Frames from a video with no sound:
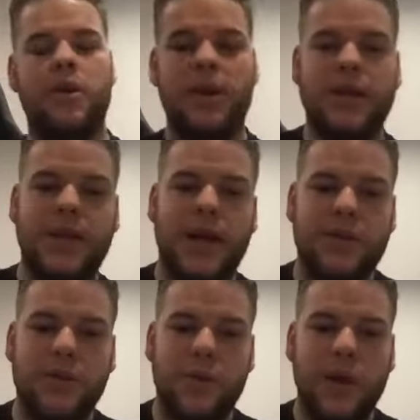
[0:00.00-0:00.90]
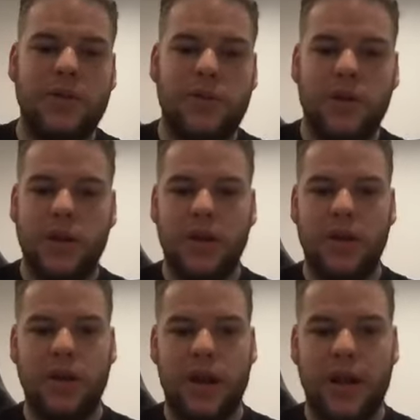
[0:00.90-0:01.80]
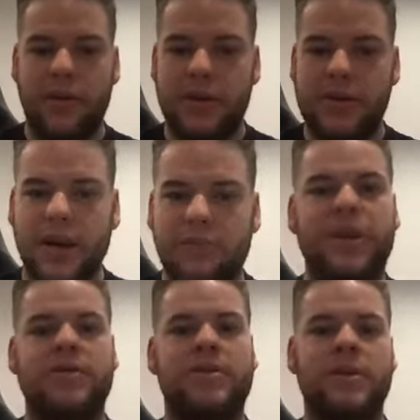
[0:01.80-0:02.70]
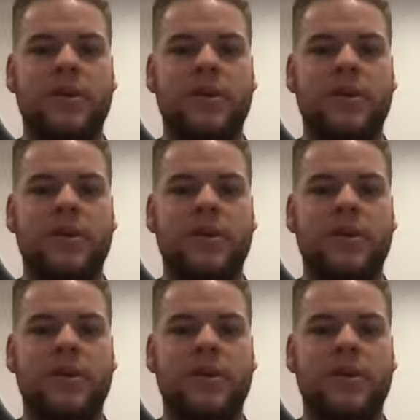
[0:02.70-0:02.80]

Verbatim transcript: that gets you really jerky, like side picture.